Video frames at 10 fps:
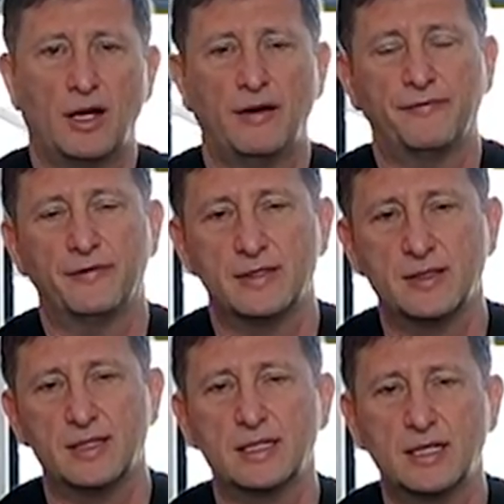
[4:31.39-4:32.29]

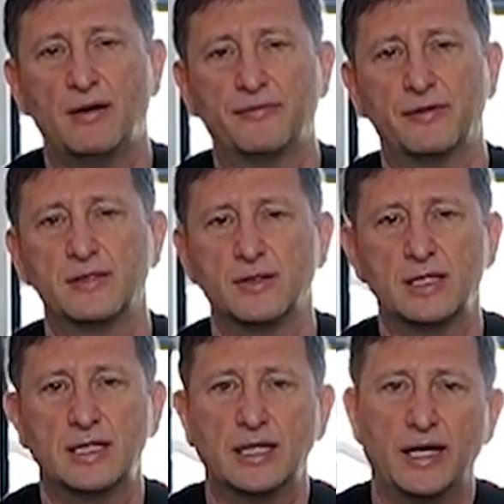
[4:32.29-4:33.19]
conference or this conference or
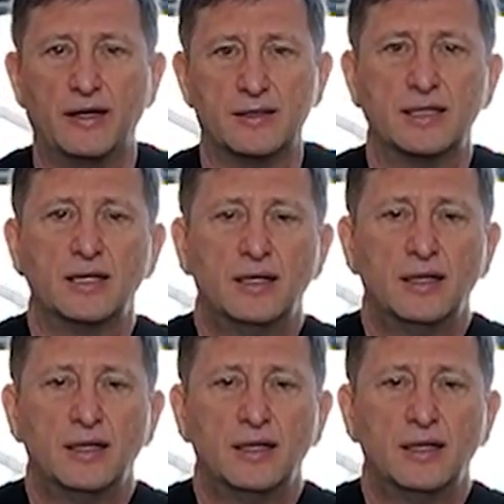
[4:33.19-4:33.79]
anything else,